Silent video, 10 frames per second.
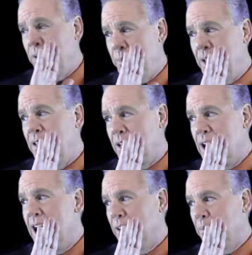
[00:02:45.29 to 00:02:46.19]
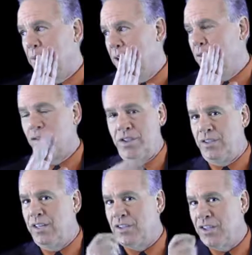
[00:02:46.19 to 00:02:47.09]
mean the column level
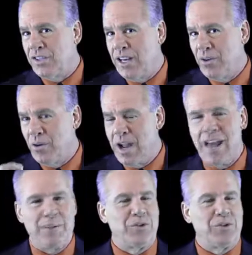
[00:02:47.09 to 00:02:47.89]
since it's a single column.